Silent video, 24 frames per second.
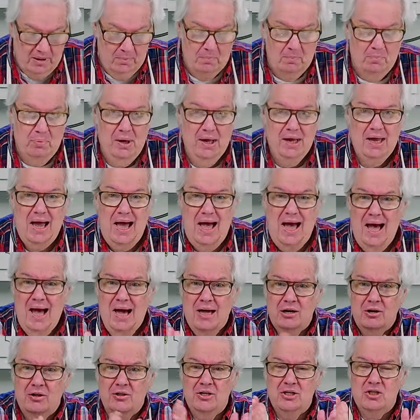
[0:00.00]
be
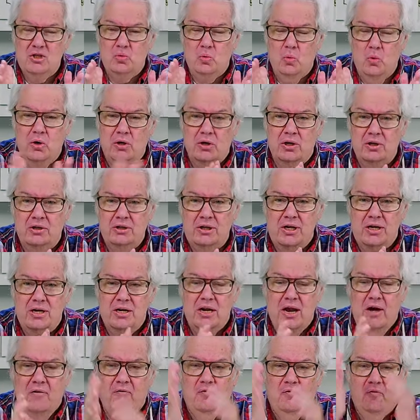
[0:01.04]
out of this world
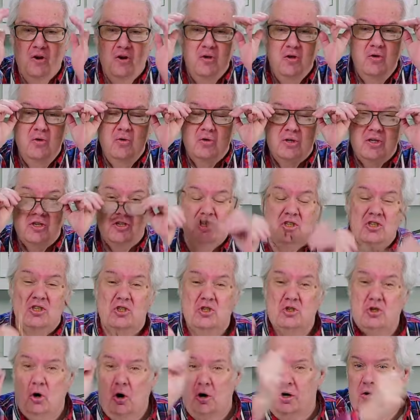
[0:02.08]
enough for you to
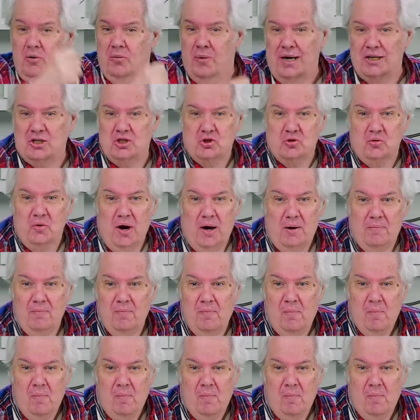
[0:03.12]
start a restaurant?